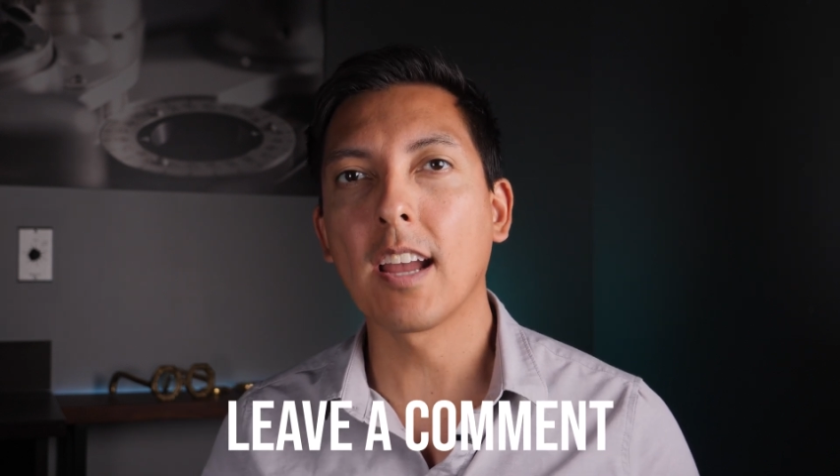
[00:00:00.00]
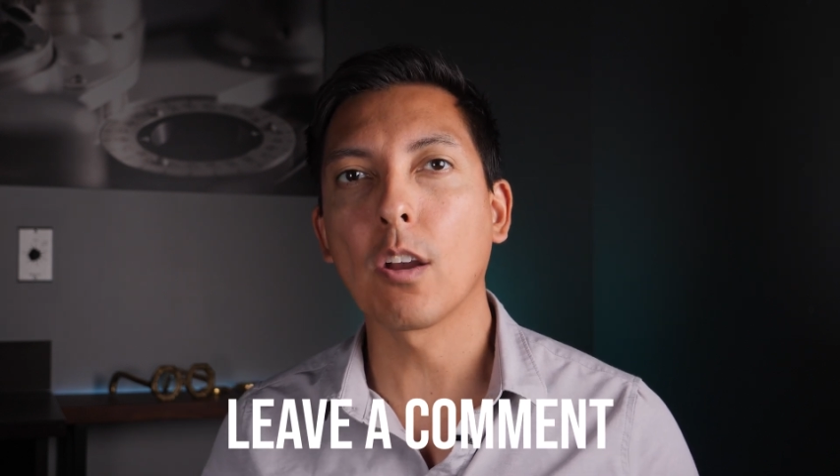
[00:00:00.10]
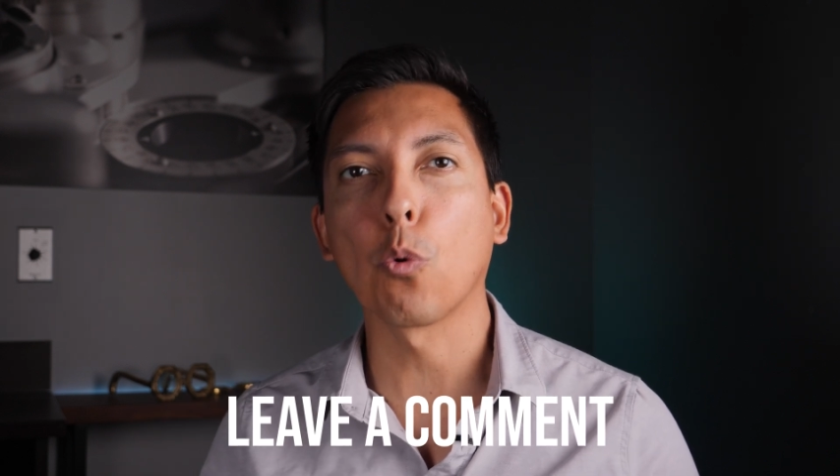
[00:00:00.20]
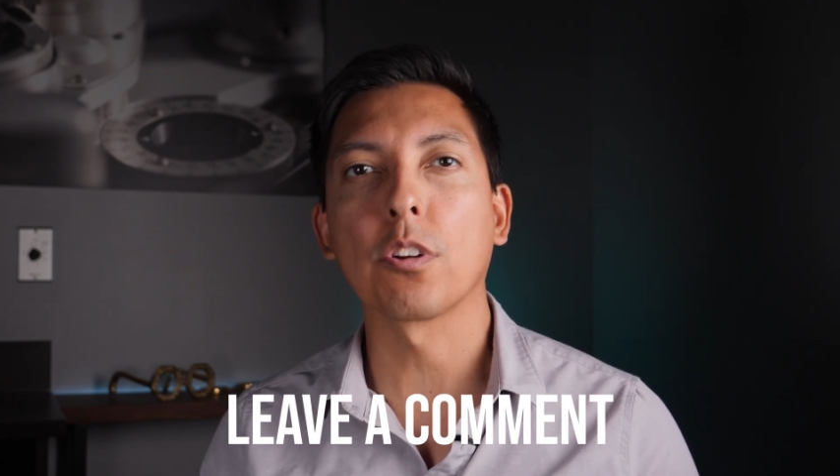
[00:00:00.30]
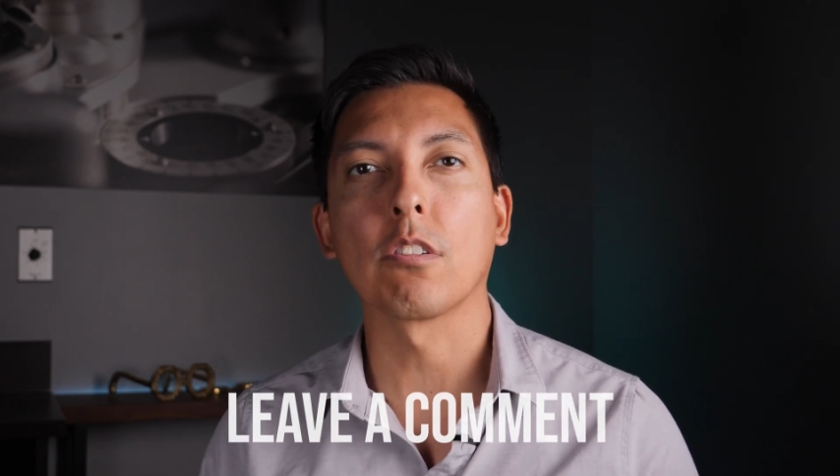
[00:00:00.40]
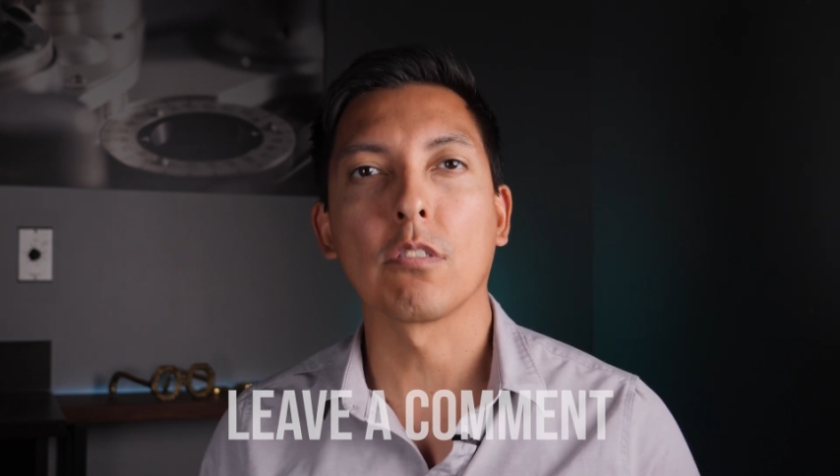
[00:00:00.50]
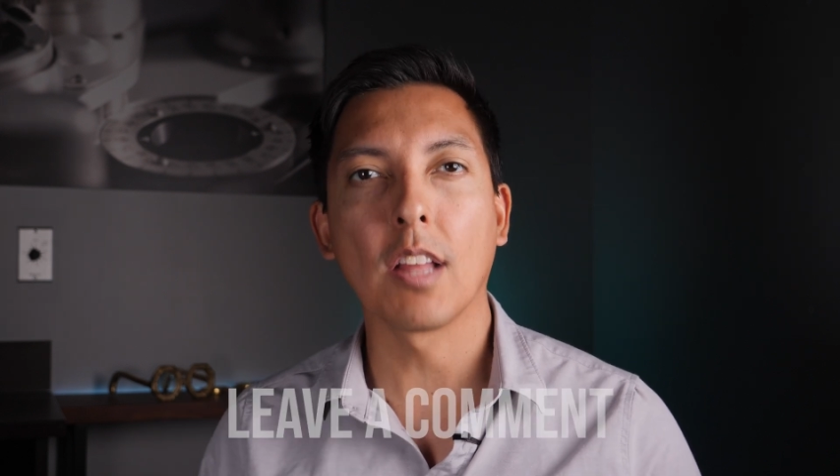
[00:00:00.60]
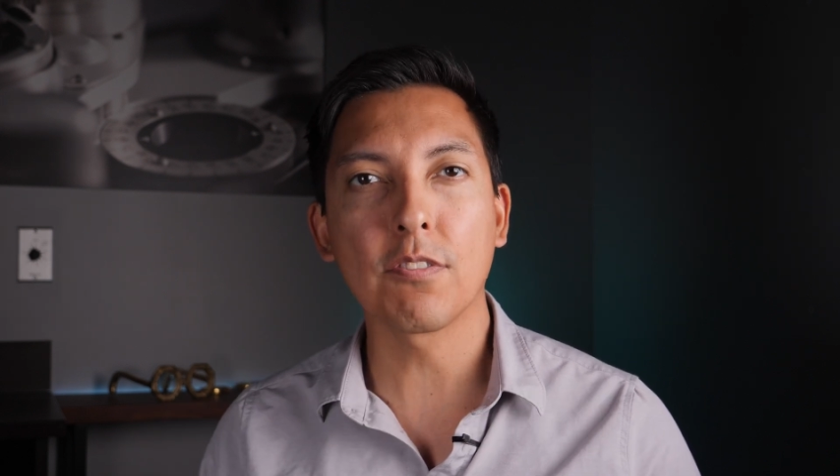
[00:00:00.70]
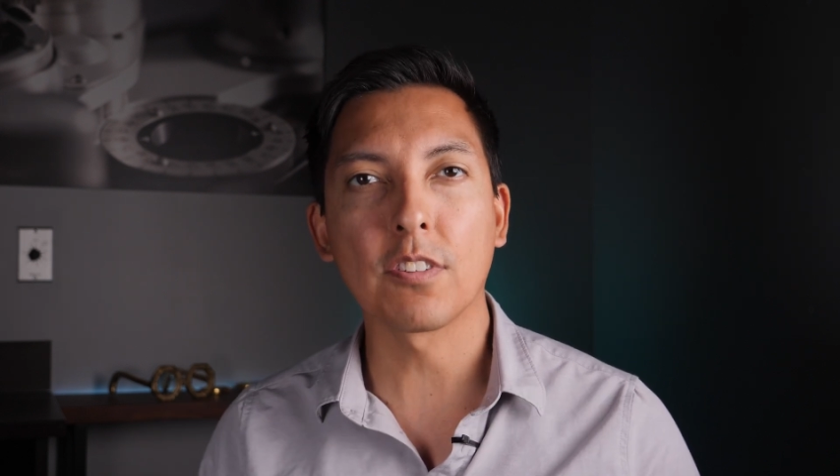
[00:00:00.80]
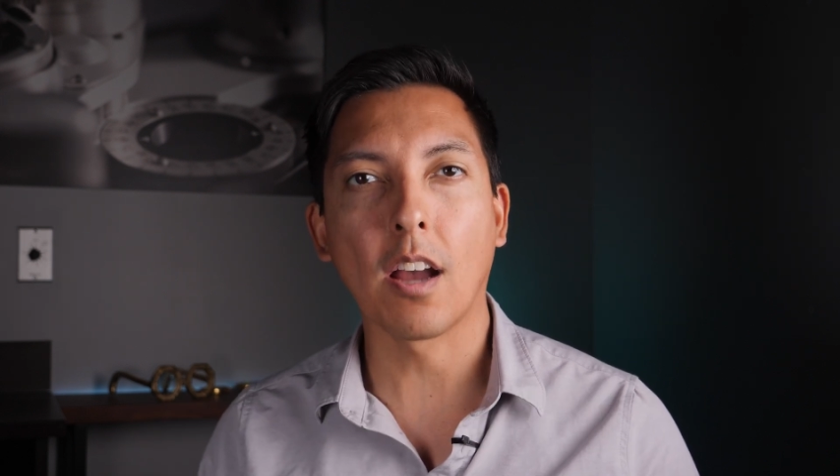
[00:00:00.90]
eye or your
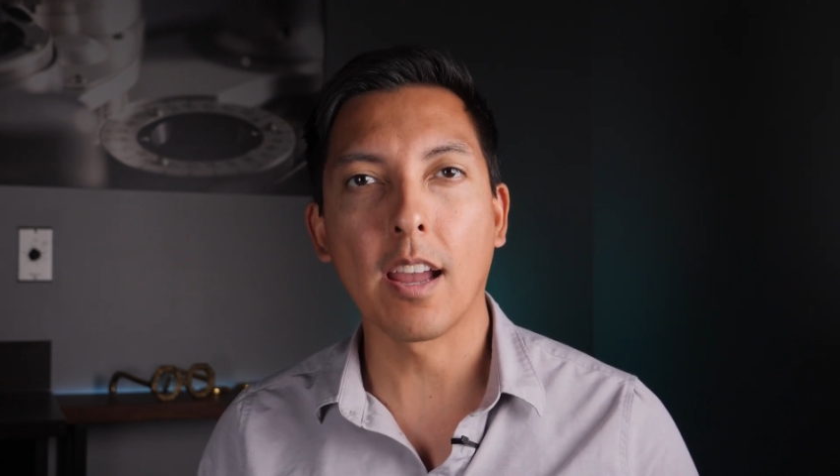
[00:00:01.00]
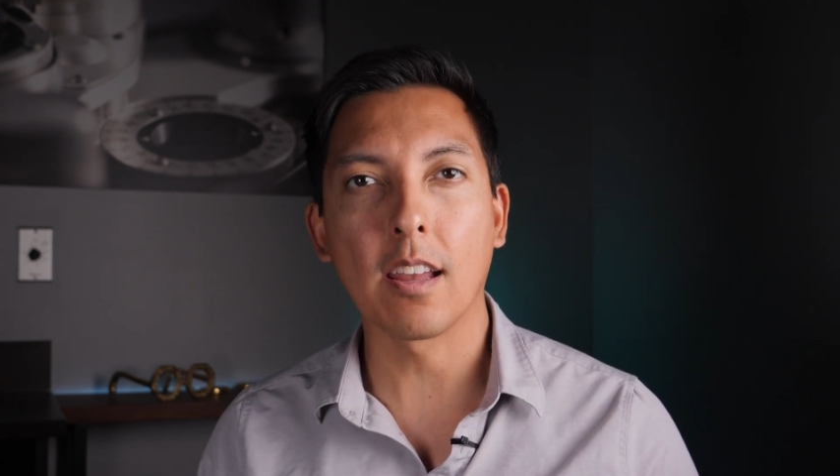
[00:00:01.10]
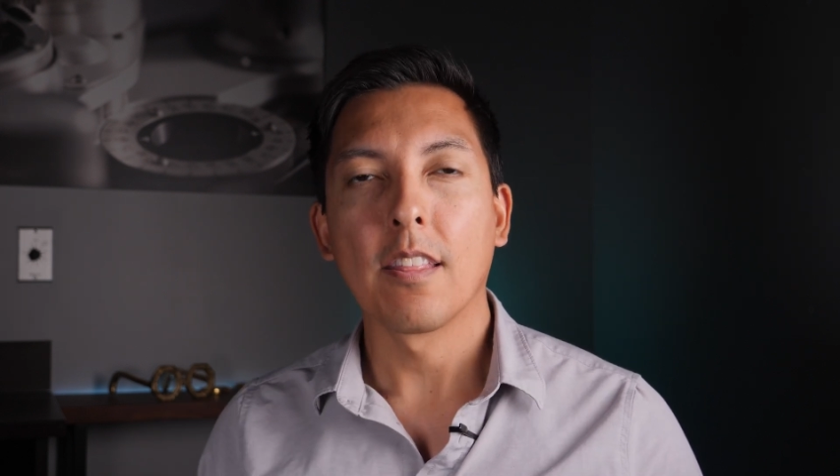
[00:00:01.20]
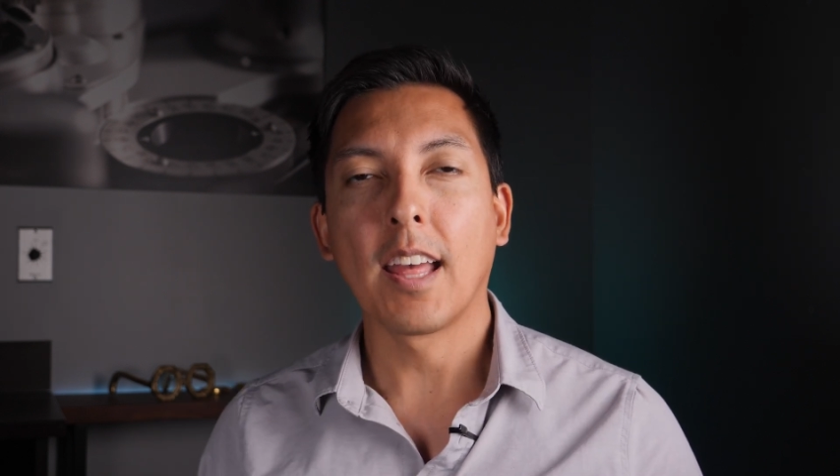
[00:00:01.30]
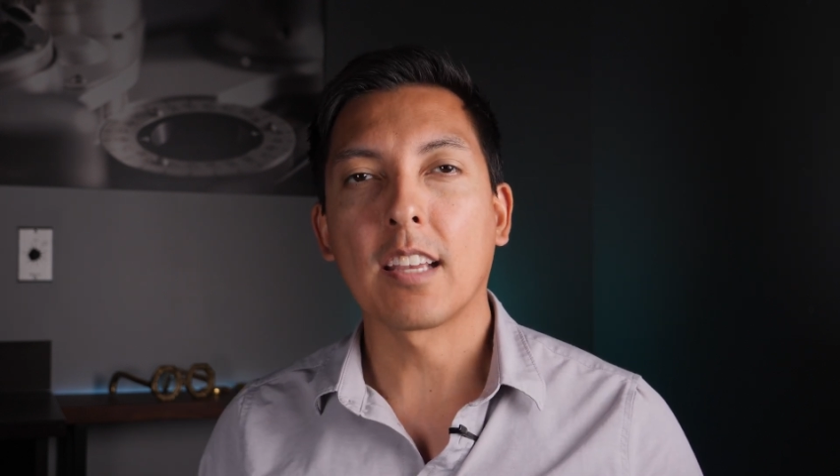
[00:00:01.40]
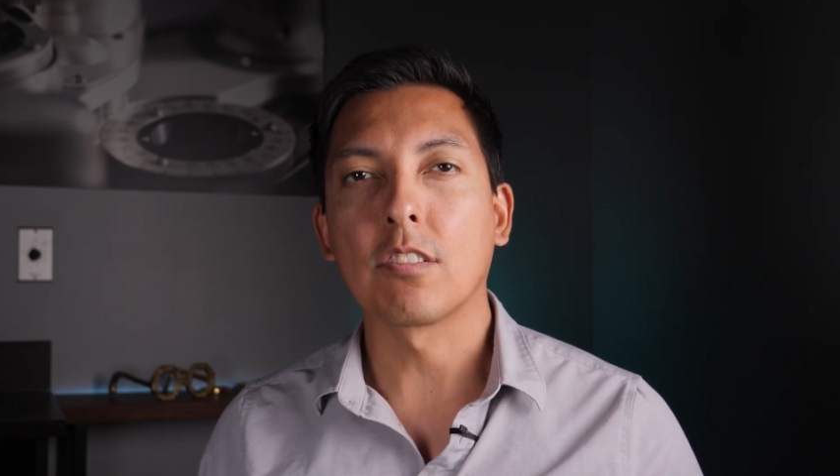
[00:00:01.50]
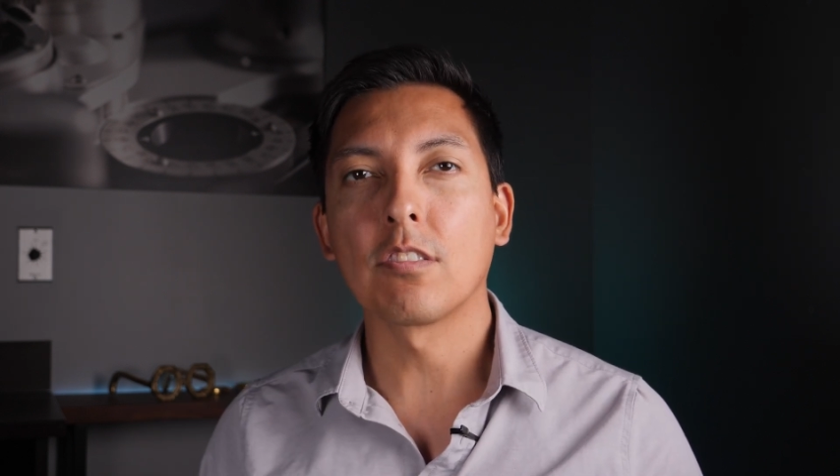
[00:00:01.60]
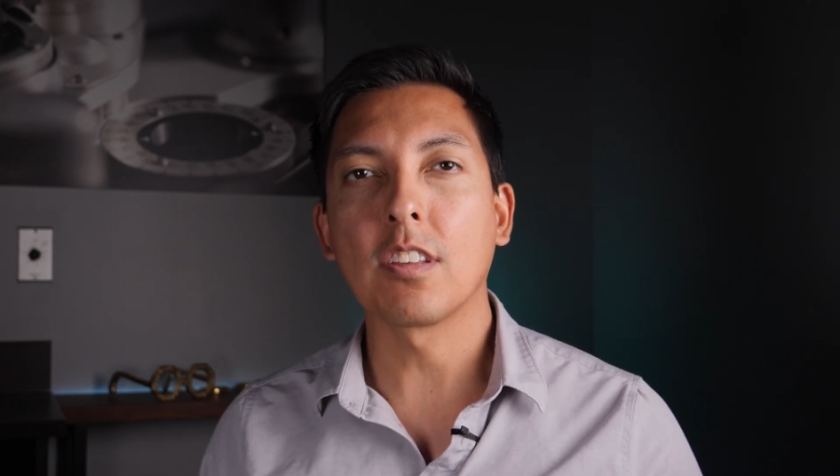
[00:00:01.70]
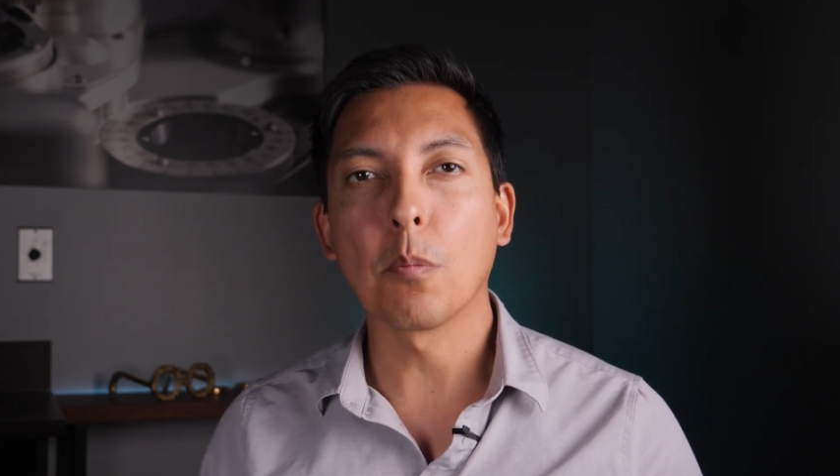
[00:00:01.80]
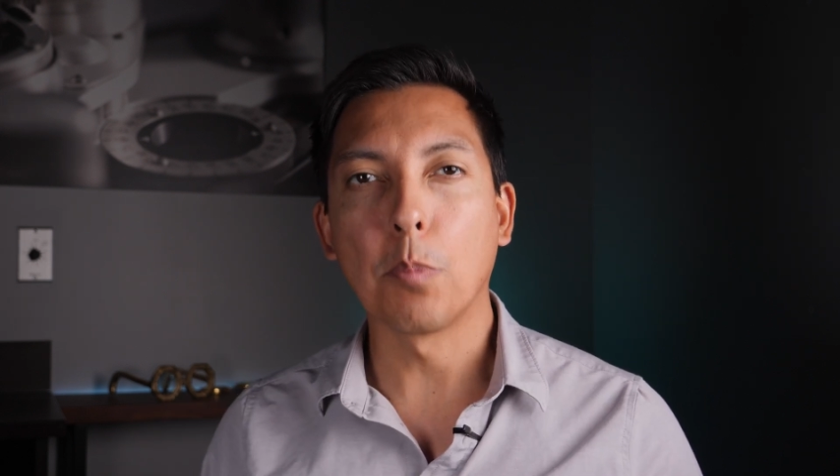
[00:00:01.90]
left eye that can see the